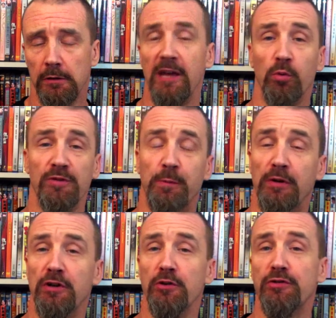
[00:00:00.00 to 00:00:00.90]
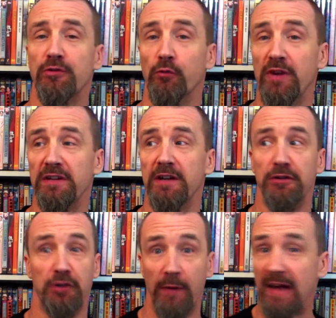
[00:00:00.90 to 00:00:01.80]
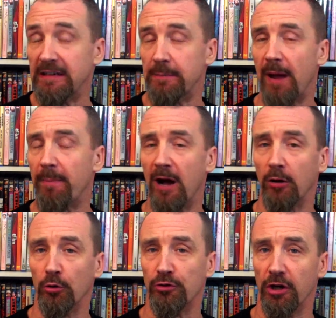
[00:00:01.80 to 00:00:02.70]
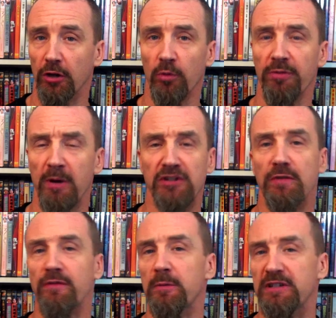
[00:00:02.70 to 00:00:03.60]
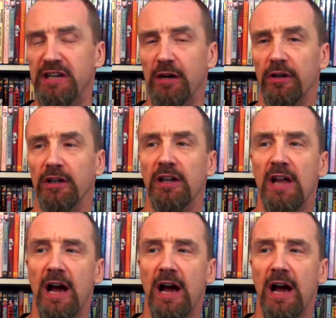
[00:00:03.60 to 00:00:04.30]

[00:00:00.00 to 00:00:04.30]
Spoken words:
It was produced, written, and directed by Pang Ho-chung, with much of the material